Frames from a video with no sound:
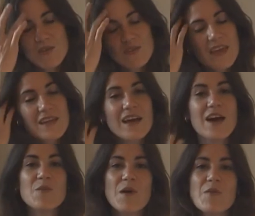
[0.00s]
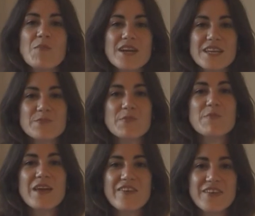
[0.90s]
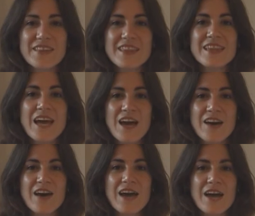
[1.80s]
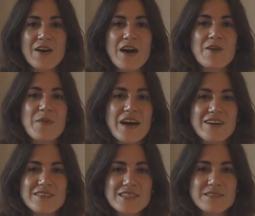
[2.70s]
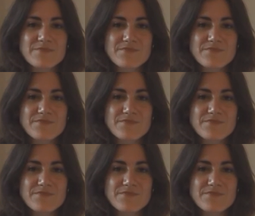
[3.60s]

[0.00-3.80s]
that our body is preparing our mouths